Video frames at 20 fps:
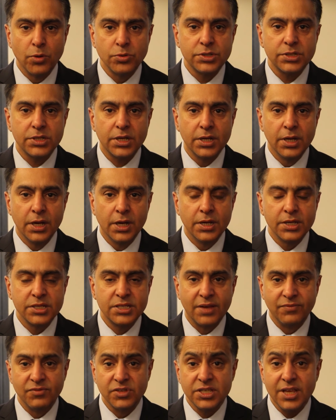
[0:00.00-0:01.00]
post
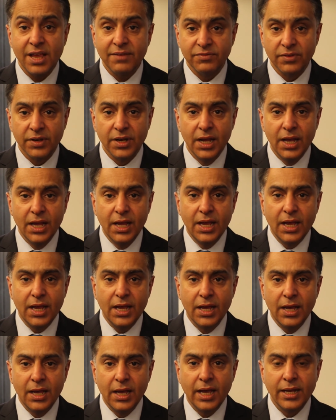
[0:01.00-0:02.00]
7/7.
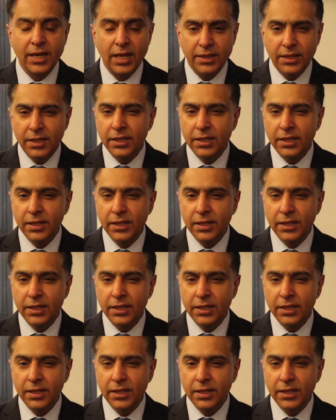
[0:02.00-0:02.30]
And I